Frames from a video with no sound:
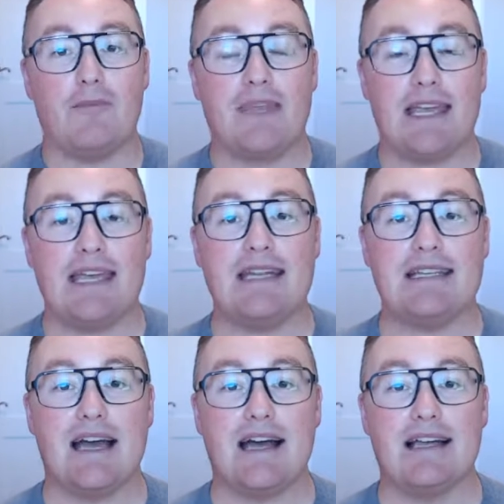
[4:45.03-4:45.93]
he
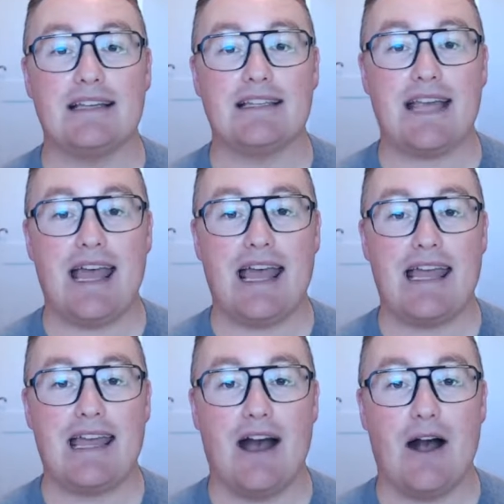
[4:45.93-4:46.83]
does
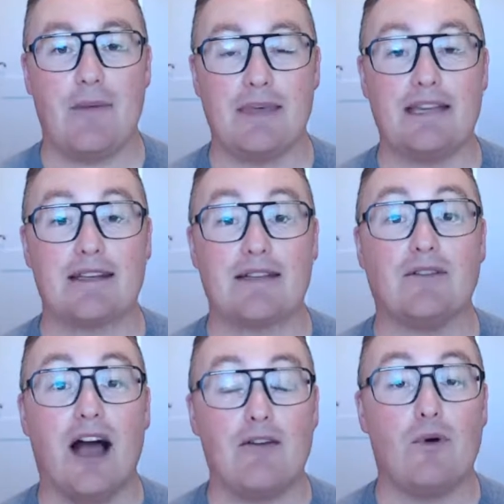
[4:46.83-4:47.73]
a
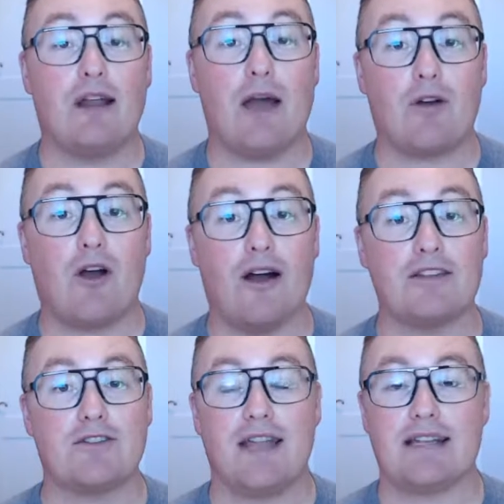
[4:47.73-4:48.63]
live 1-hour
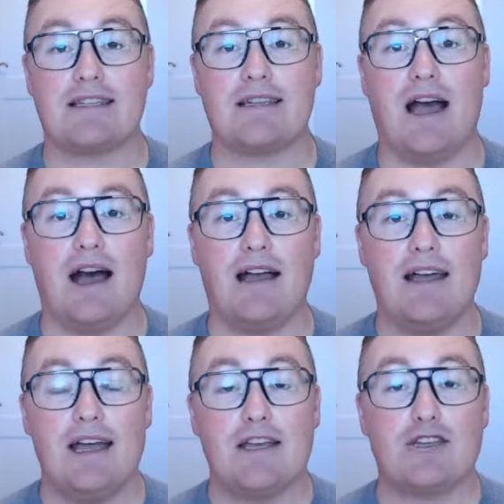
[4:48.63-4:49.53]
concert that's
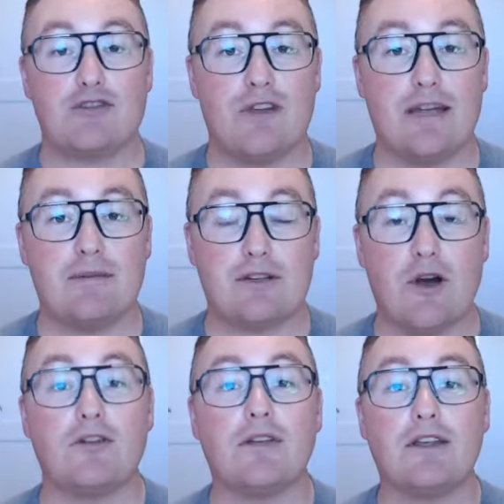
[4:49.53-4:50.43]
streamed
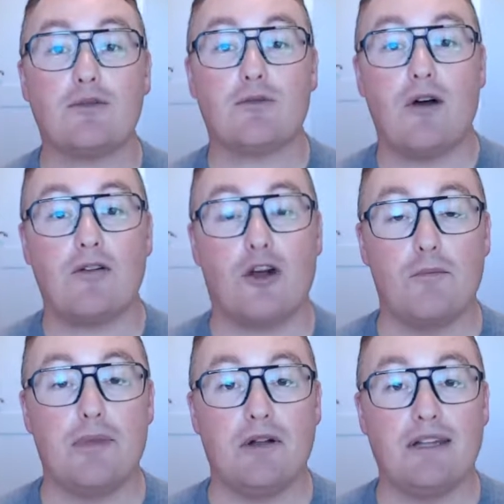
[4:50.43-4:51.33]
not only throughout
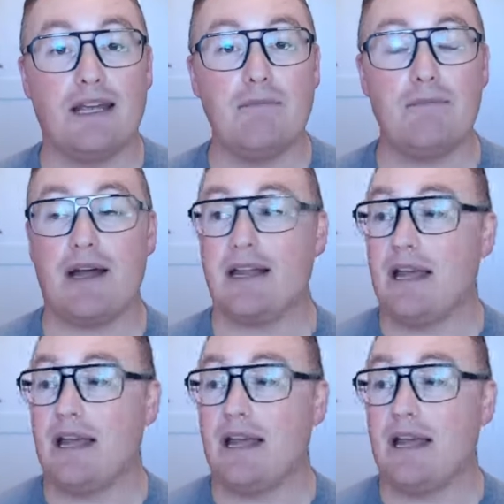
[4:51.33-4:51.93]
our building, but